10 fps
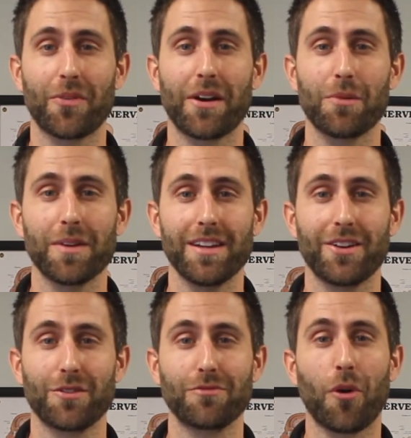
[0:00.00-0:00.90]
Therapy
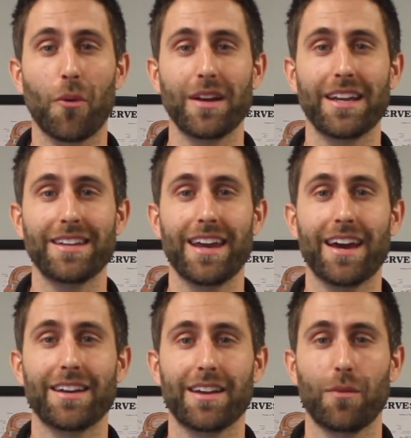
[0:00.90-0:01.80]
here in Fort Wayne, Indiana,